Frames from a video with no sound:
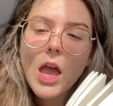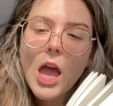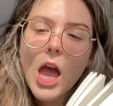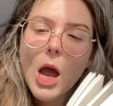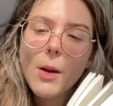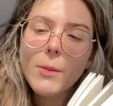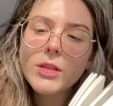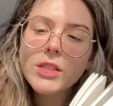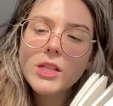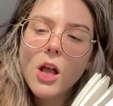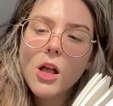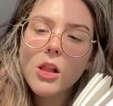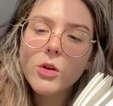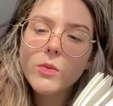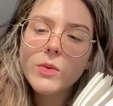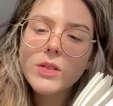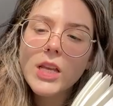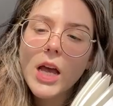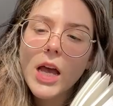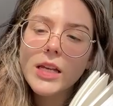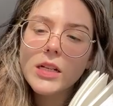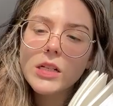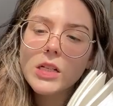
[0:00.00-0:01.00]
Emma's color
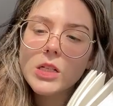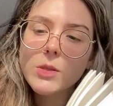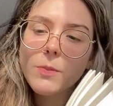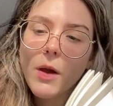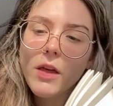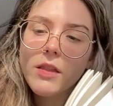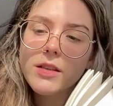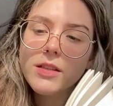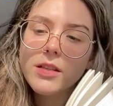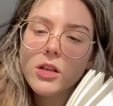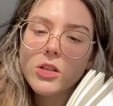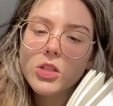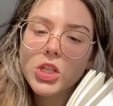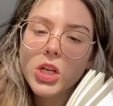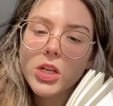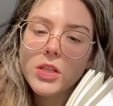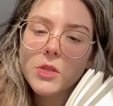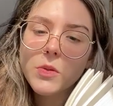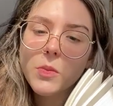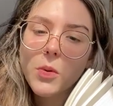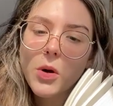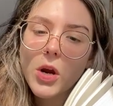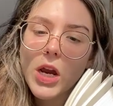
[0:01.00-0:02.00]
was heightened by this
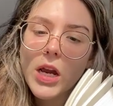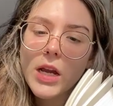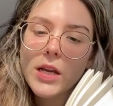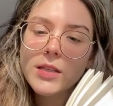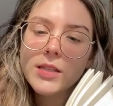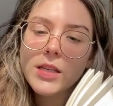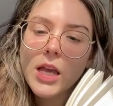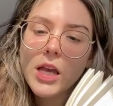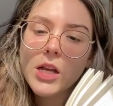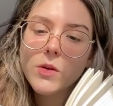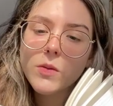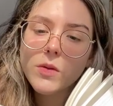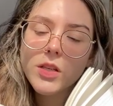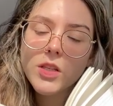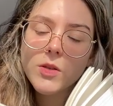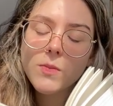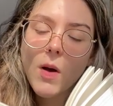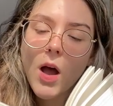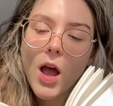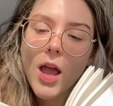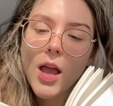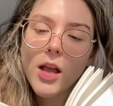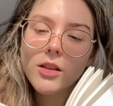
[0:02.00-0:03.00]
unjust praise, and with a
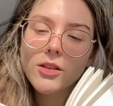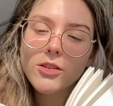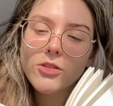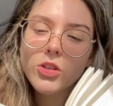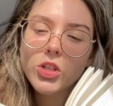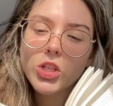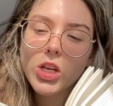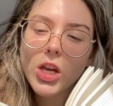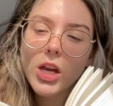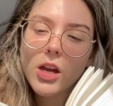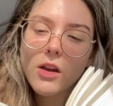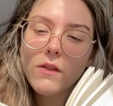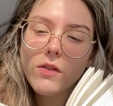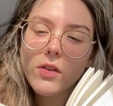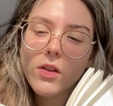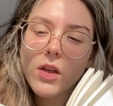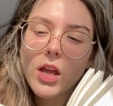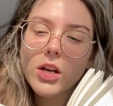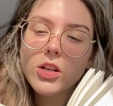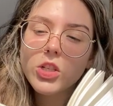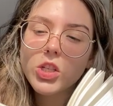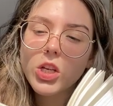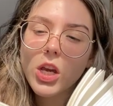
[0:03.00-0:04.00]
smile and a shake
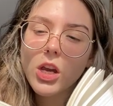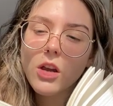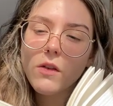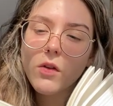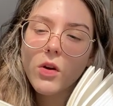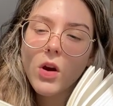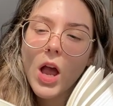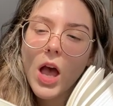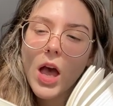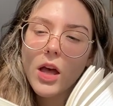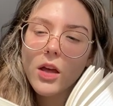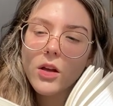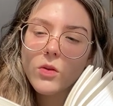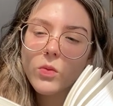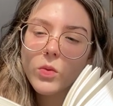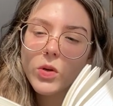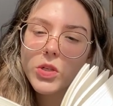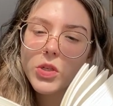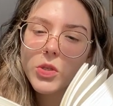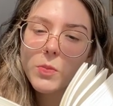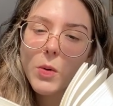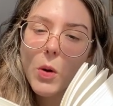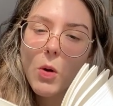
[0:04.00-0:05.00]
of her head,
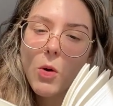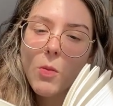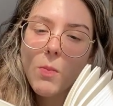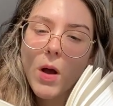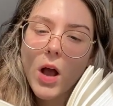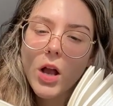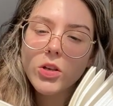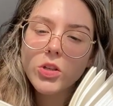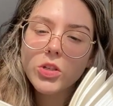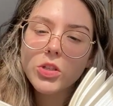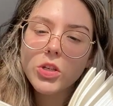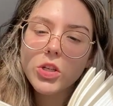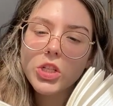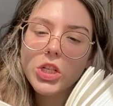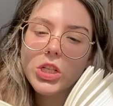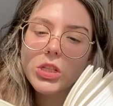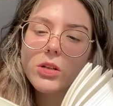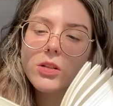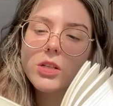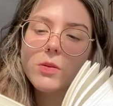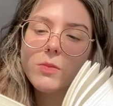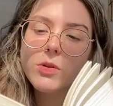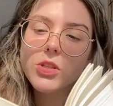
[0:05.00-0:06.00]
which spoke much, she
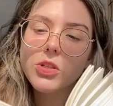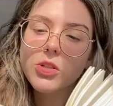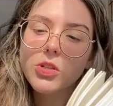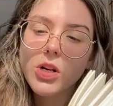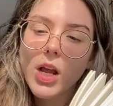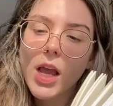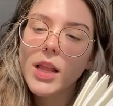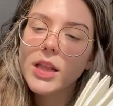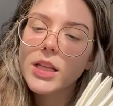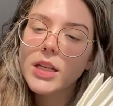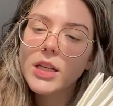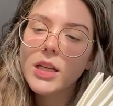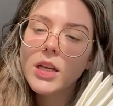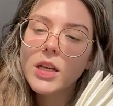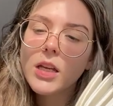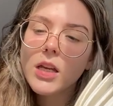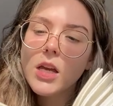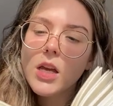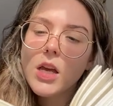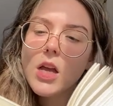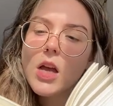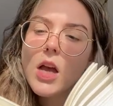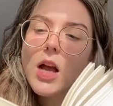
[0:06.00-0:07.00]
looked at Mr. Knightley.
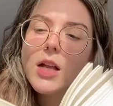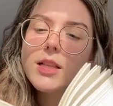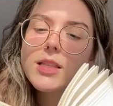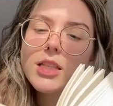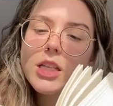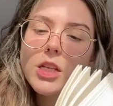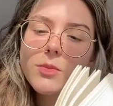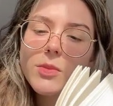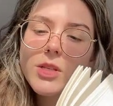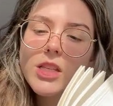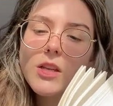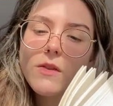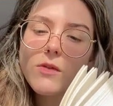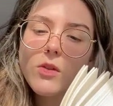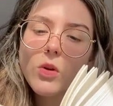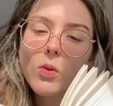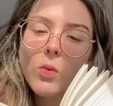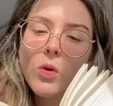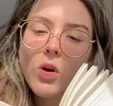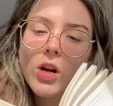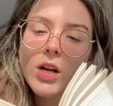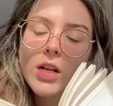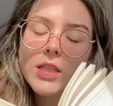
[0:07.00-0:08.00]
It seemed as if there
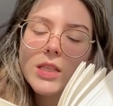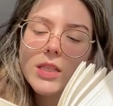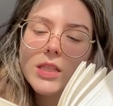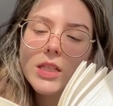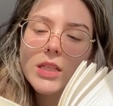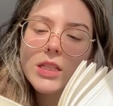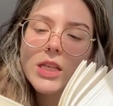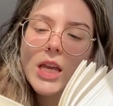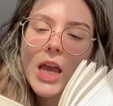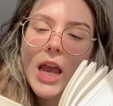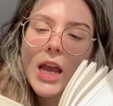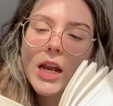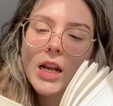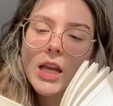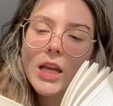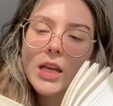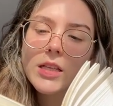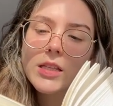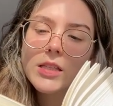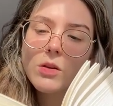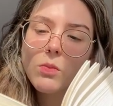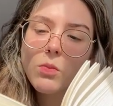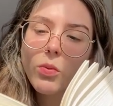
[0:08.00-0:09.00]
were an
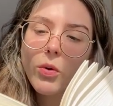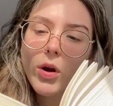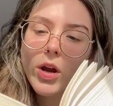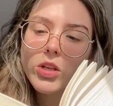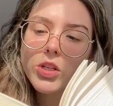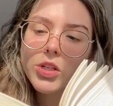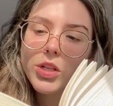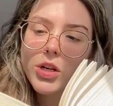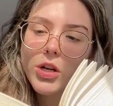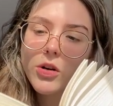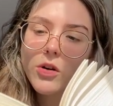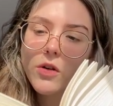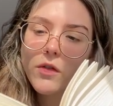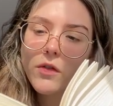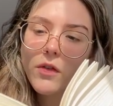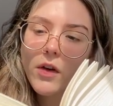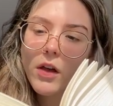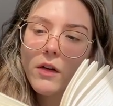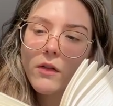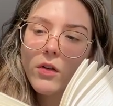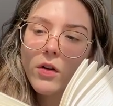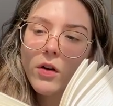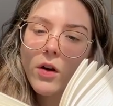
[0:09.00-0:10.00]
instantaneous impression in her
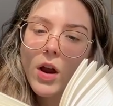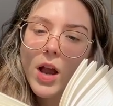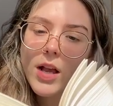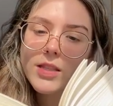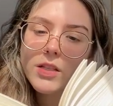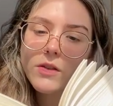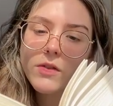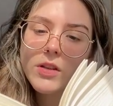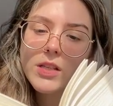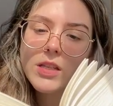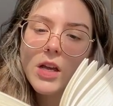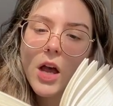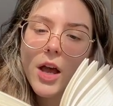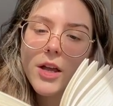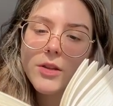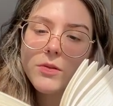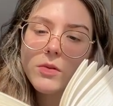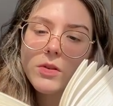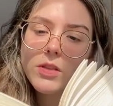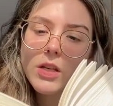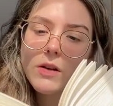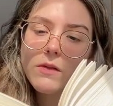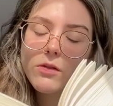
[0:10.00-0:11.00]
favor, as if his eyes
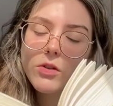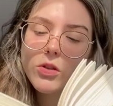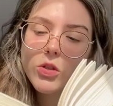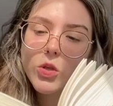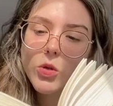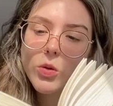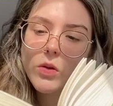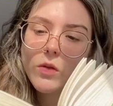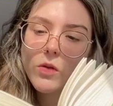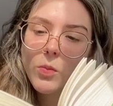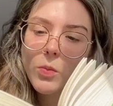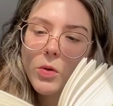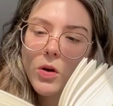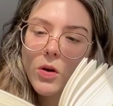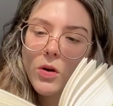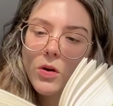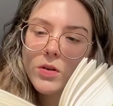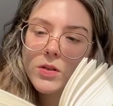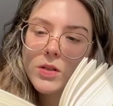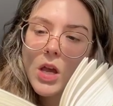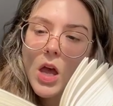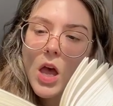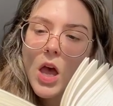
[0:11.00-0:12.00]
received the truth from
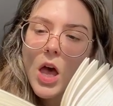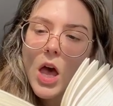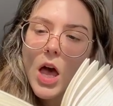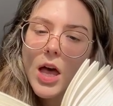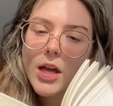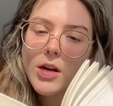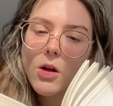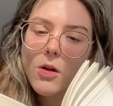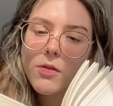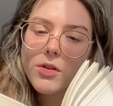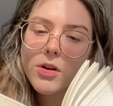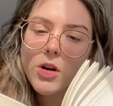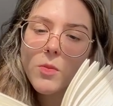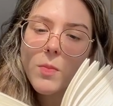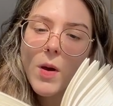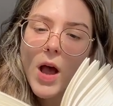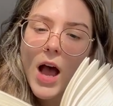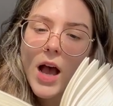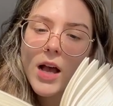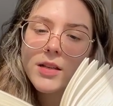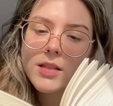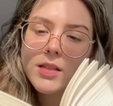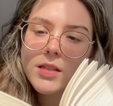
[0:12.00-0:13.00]
hers, and all that had
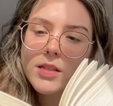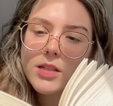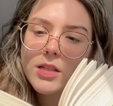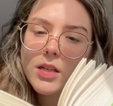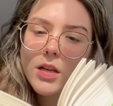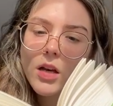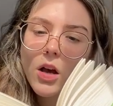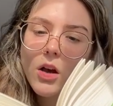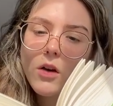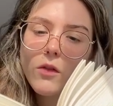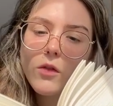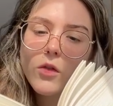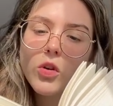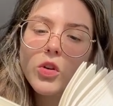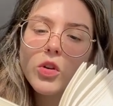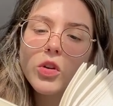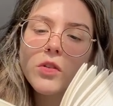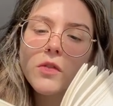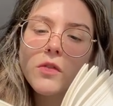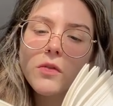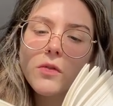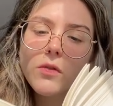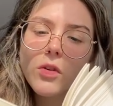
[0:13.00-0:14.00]
passed of
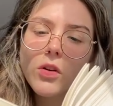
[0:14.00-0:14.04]
good